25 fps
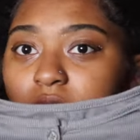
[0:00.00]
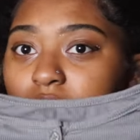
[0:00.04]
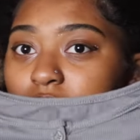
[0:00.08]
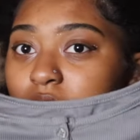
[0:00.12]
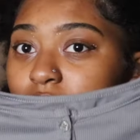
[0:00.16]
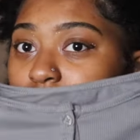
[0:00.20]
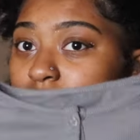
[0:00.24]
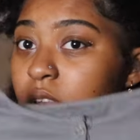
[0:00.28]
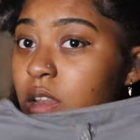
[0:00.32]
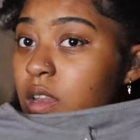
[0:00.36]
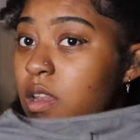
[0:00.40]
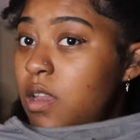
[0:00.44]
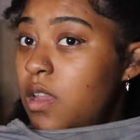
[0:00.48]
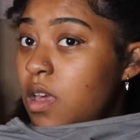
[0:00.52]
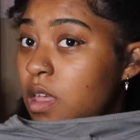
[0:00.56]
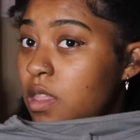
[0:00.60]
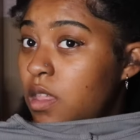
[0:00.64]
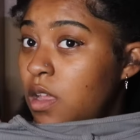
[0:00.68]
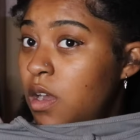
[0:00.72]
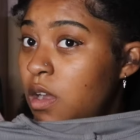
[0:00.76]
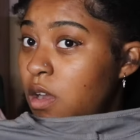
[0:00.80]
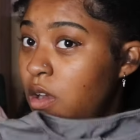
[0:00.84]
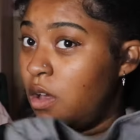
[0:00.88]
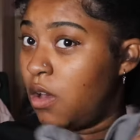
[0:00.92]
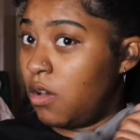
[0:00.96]

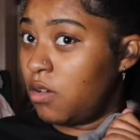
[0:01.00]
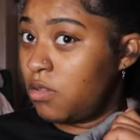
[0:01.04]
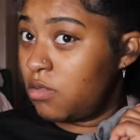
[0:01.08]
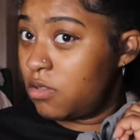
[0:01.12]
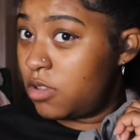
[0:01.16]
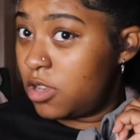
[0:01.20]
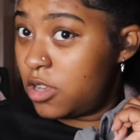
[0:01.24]
Another long